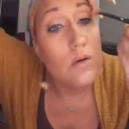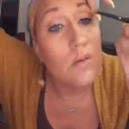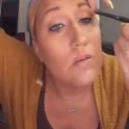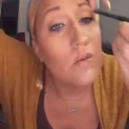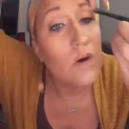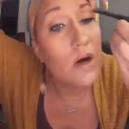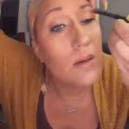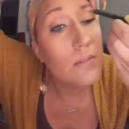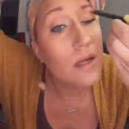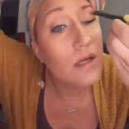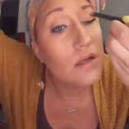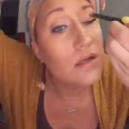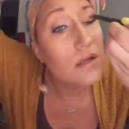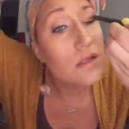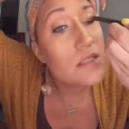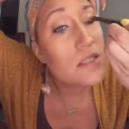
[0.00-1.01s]
where I made a
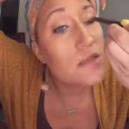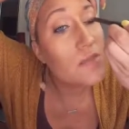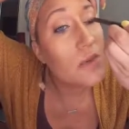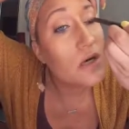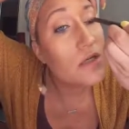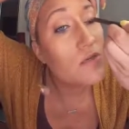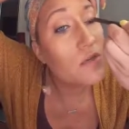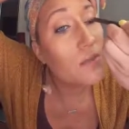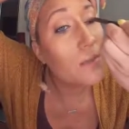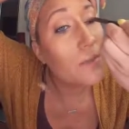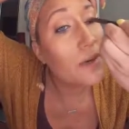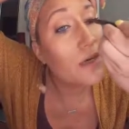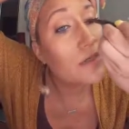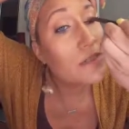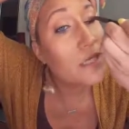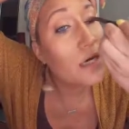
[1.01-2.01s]
little smudge with my
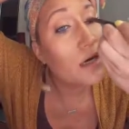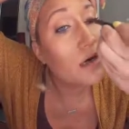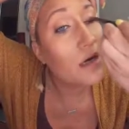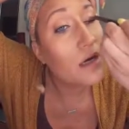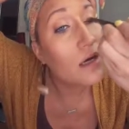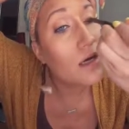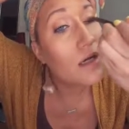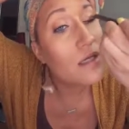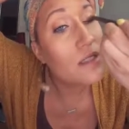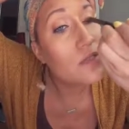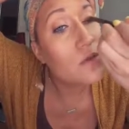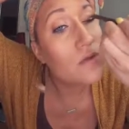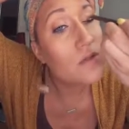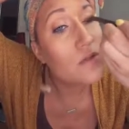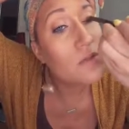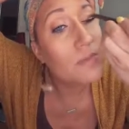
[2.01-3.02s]
mascara and it's
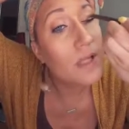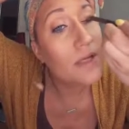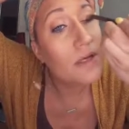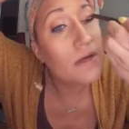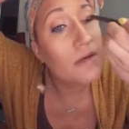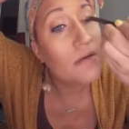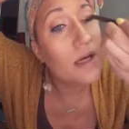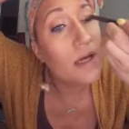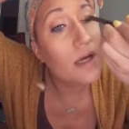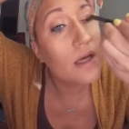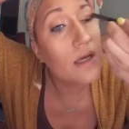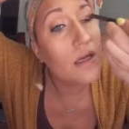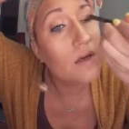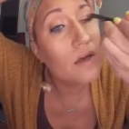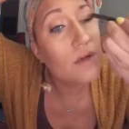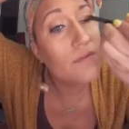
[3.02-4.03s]
going to blend it right
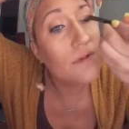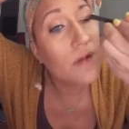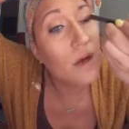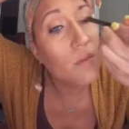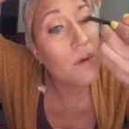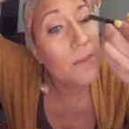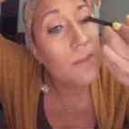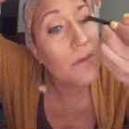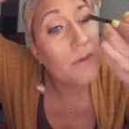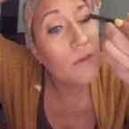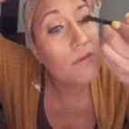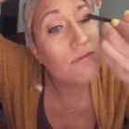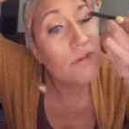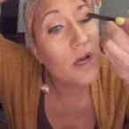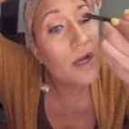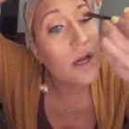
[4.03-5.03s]
in, if not wipe it
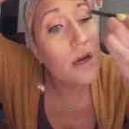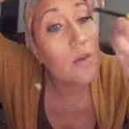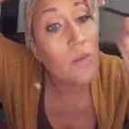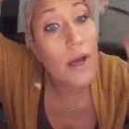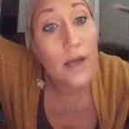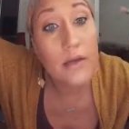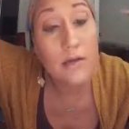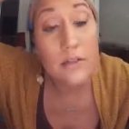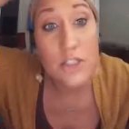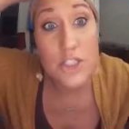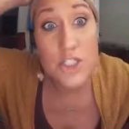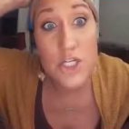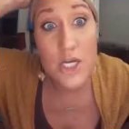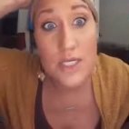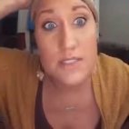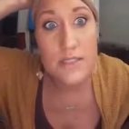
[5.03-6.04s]
right away.
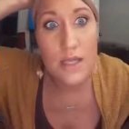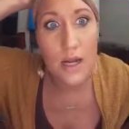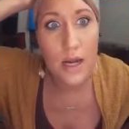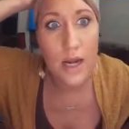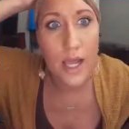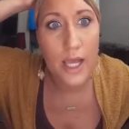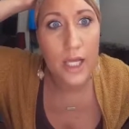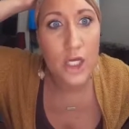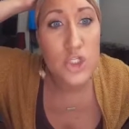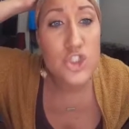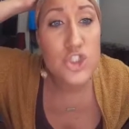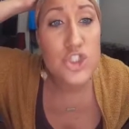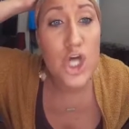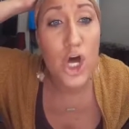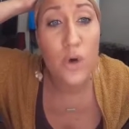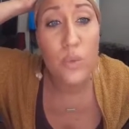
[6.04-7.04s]
Just like
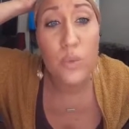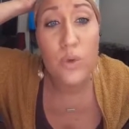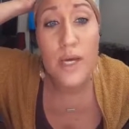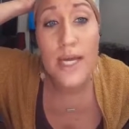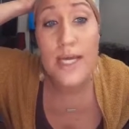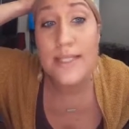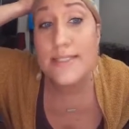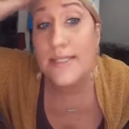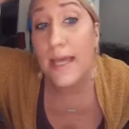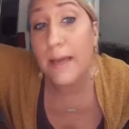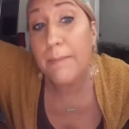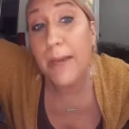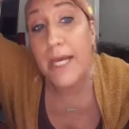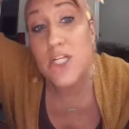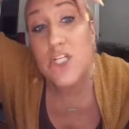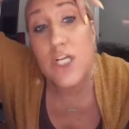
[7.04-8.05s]
so. It's like
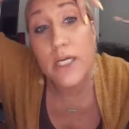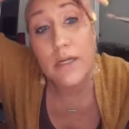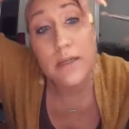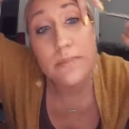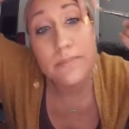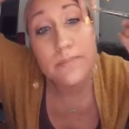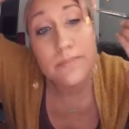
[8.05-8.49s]
magic.